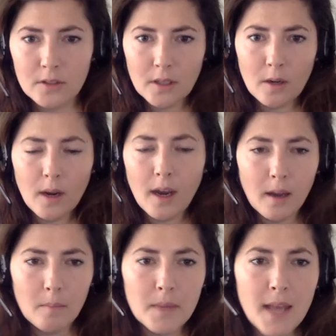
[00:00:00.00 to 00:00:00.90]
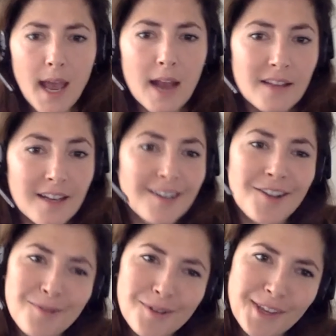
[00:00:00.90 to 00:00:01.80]
know. And then
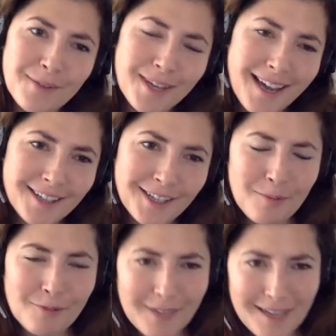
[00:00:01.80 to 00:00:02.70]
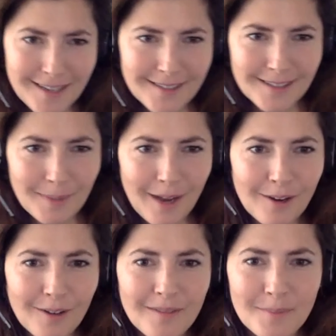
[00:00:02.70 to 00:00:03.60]
another one that we had a couple write-ins
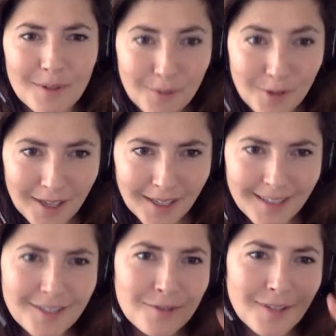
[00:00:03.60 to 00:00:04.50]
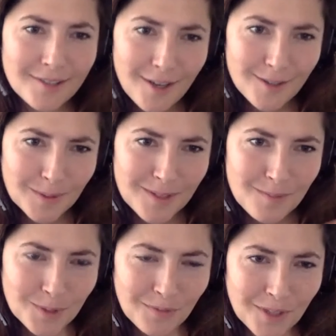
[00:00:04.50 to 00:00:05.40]
about beforehand, and you and I talked about this
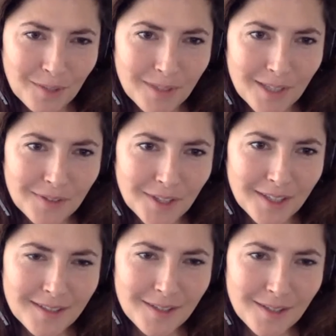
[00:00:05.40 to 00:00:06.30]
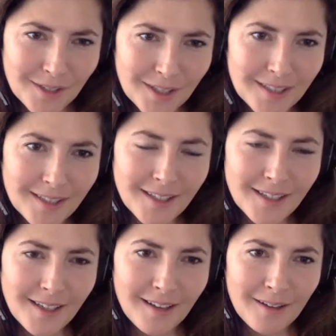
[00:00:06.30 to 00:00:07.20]
briefly, but I feel like it's a good
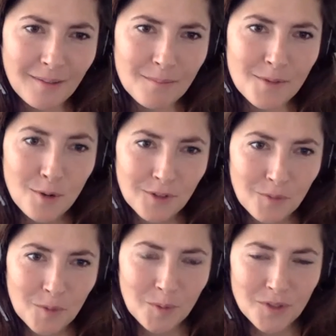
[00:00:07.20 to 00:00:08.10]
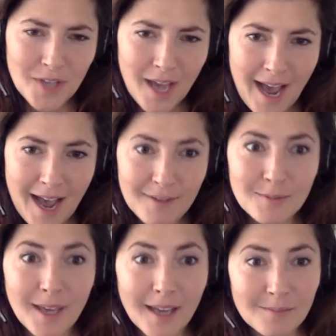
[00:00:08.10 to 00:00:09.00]
note for people to have, is
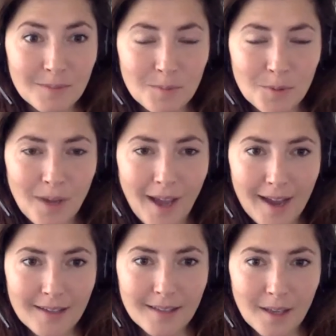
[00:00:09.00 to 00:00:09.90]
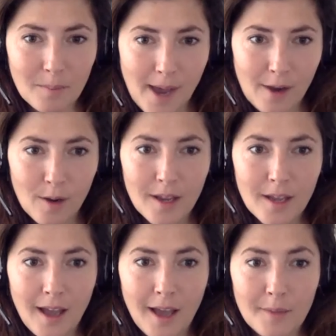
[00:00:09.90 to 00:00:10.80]
we had some people ask about
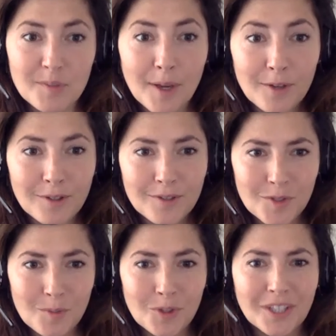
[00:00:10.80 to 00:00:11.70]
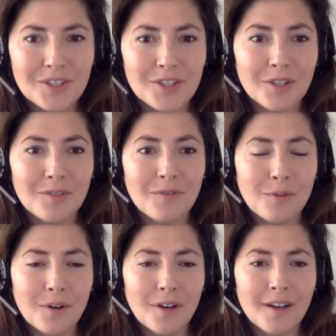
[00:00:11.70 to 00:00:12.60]
spinal cord stimulation
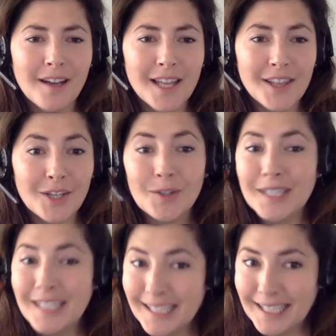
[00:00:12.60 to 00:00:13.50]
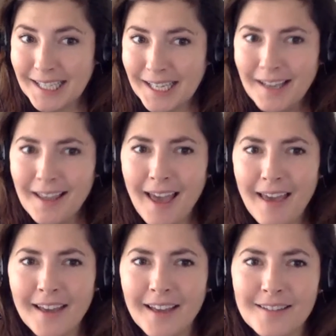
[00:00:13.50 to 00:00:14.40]
for their knee.
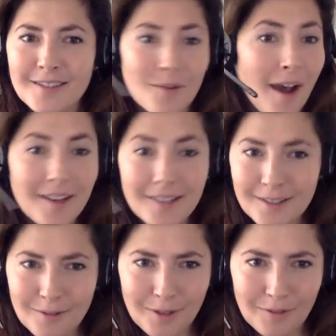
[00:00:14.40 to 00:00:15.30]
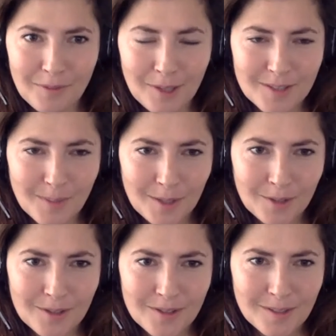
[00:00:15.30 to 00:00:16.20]
And so I didn't know enough about spinal
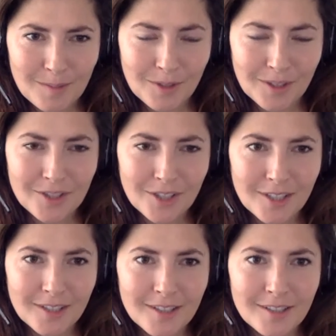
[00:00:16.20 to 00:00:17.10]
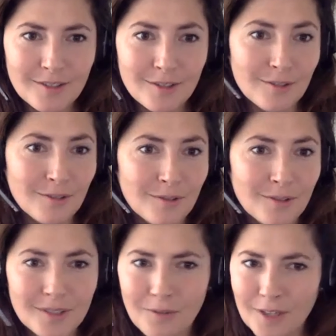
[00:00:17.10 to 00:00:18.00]
cord stimulation to
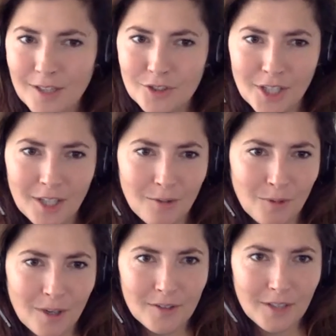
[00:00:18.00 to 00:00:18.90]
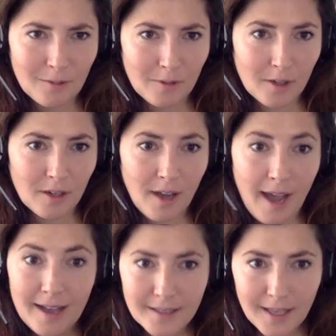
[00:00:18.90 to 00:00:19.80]
differentiate what they were
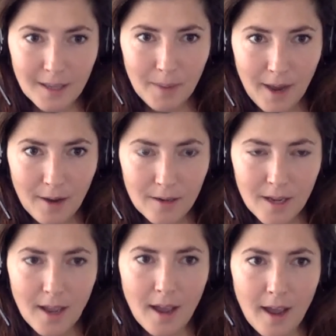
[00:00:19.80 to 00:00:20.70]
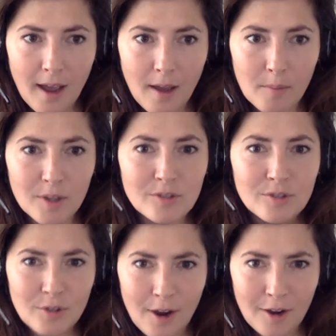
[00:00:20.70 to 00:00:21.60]
asking about. But could
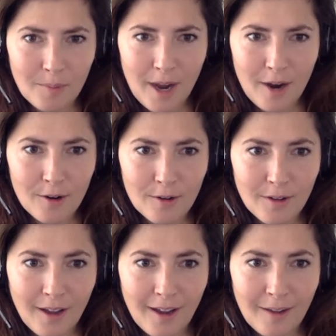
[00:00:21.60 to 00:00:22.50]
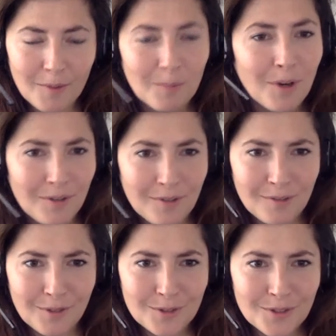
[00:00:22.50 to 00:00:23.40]
you talk about the point of
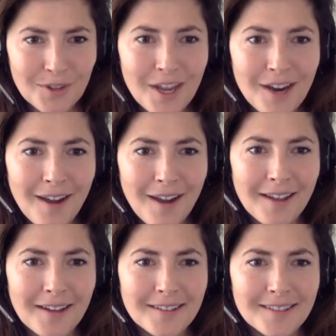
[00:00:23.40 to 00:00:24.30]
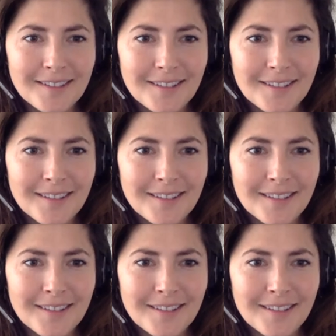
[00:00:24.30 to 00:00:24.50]
confusion there and